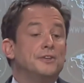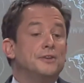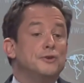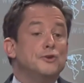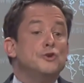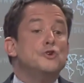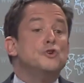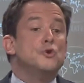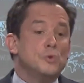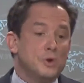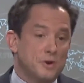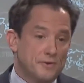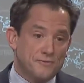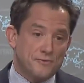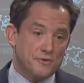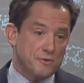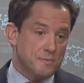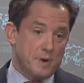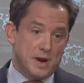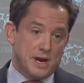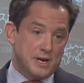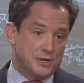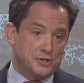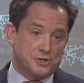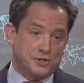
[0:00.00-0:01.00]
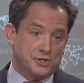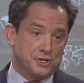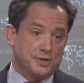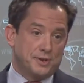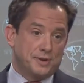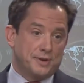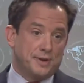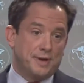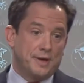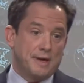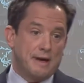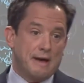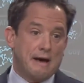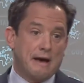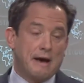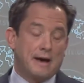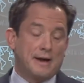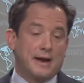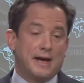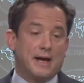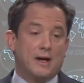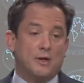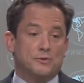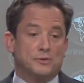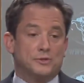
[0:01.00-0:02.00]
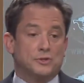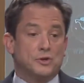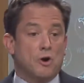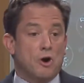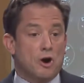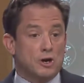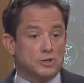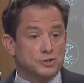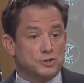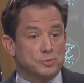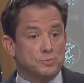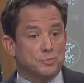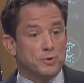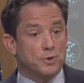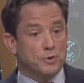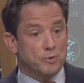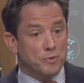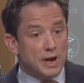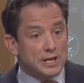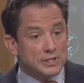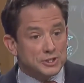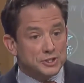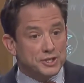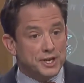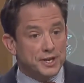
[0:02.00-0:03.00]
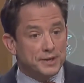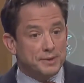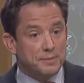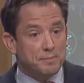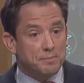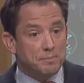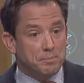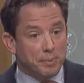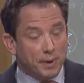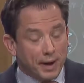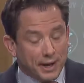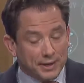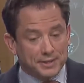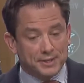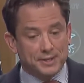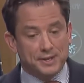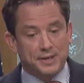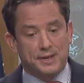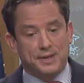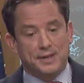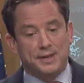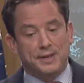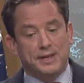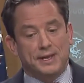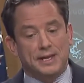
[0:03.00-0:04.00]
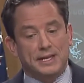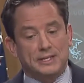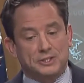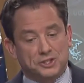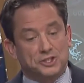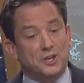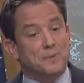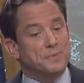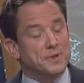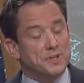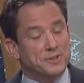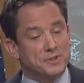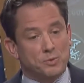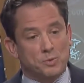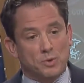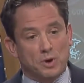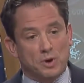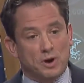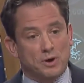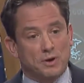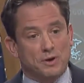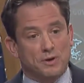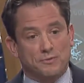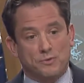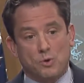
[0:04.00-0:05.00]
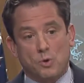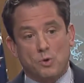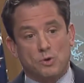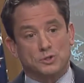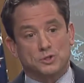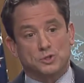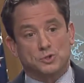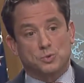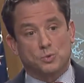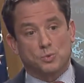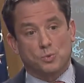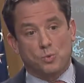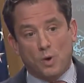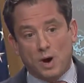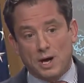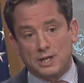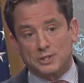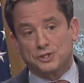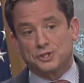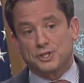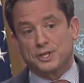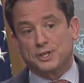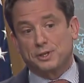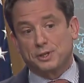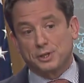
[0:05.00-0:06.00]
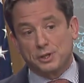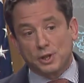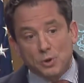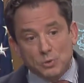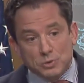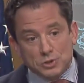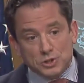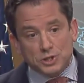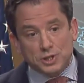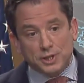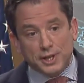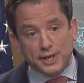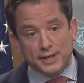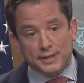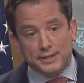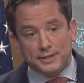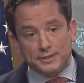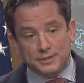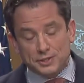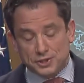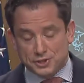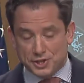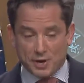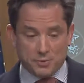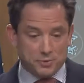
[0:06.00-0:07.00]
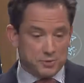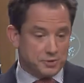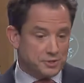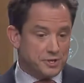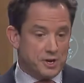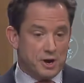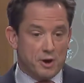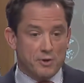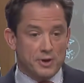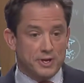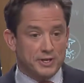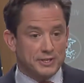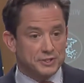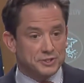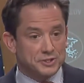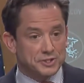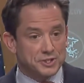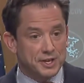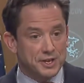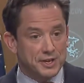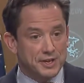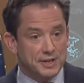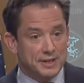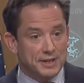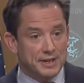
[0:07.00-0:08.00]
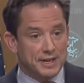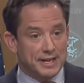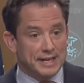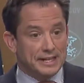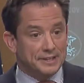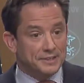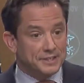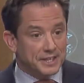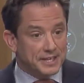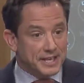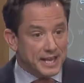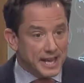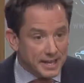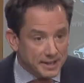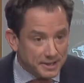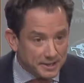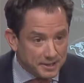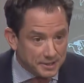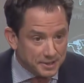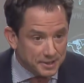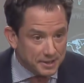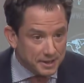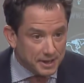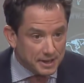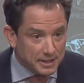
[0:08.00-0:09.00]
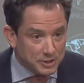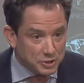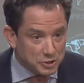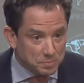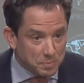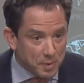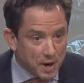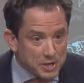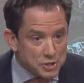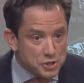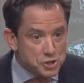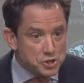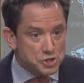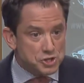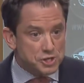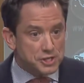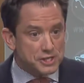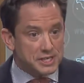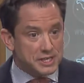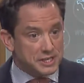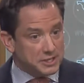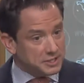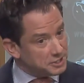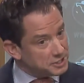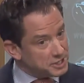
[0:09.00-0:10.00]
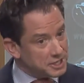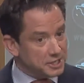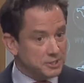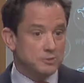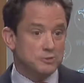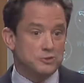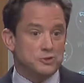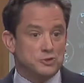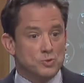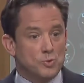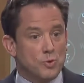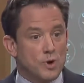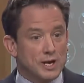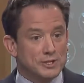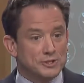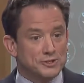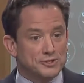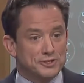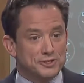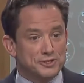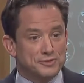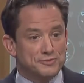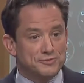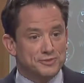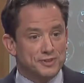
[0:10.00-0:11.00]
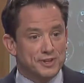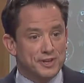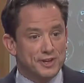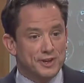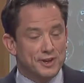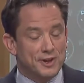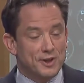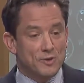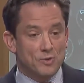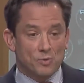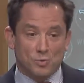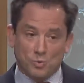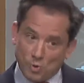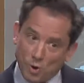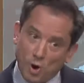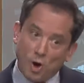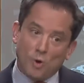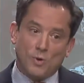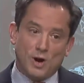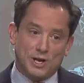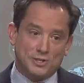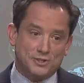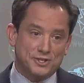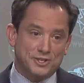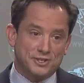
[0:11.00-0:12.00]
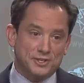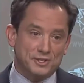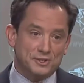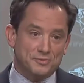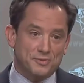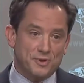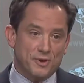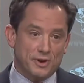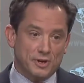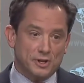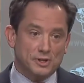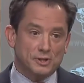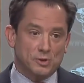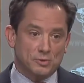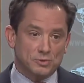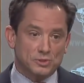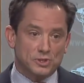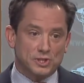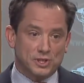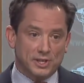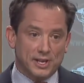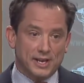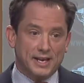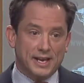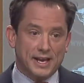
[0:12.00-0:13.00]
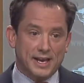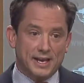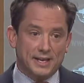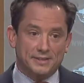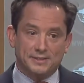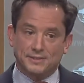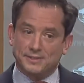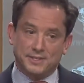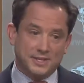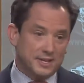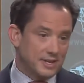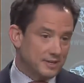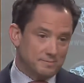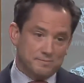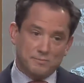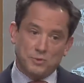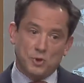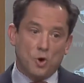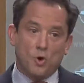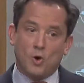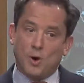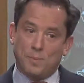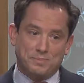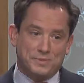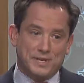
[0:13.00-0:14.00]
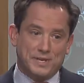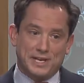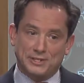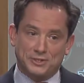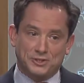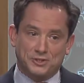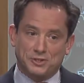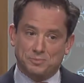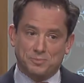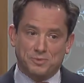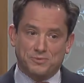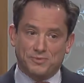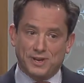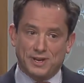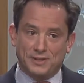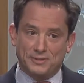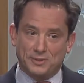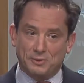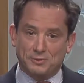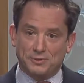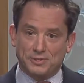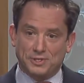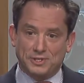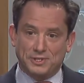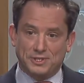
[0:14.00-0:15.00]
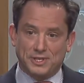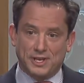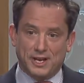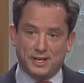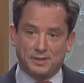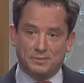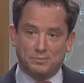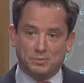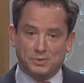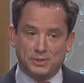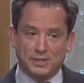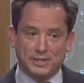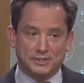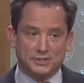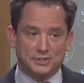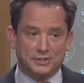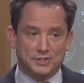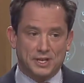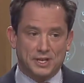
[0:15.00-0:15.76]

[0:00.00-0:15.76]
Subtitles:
new information on how the talks are progressing, but it's something that we're of course watching closely. The Secretary has indicated as much. He continues to watch this. We're all watching this very closely, and no updates to provide, though, today. Please.